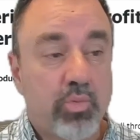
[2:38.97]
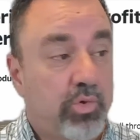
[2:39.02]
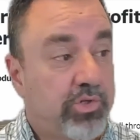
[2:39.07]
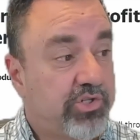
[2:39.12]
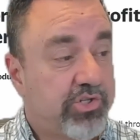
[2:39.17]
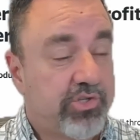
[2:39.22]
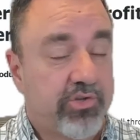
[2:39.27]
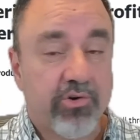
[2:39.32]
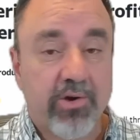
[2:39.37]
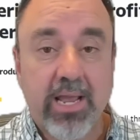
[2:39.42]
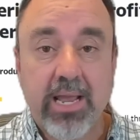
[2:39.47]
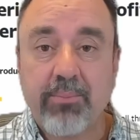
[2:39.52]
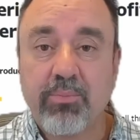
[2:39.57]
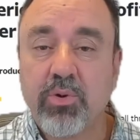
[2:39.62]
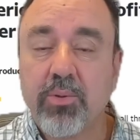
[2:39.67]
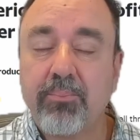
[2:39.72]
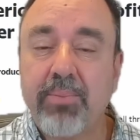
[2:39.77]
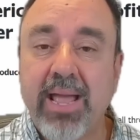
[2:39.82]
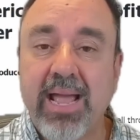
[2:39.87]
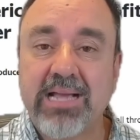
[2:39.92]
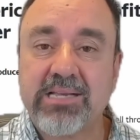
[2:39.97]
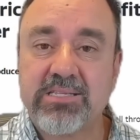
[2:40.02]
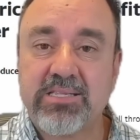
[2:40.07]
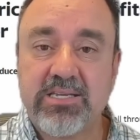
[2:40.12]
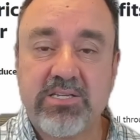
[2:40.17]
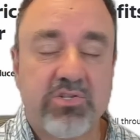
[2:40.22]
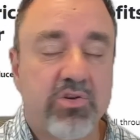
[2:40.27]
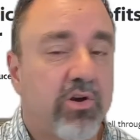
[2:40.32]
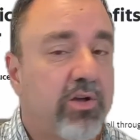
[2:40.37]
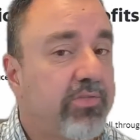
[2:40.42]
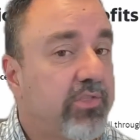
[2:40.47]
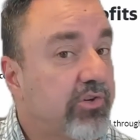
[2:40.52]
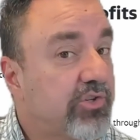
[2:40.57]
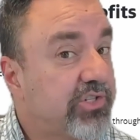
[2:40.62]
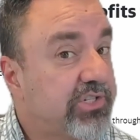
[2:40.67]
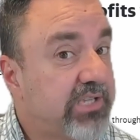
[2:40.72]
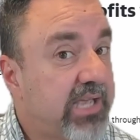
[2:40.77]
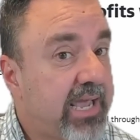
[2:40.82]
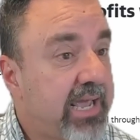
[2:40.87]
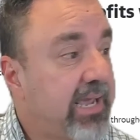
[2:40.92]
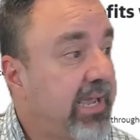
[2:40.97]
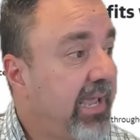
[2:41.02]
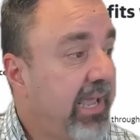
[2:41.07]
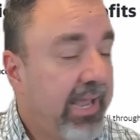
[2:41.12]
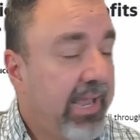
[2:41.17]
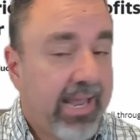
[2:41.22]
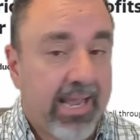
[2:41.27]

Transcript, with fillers: which they're able to pass these on, they're saying,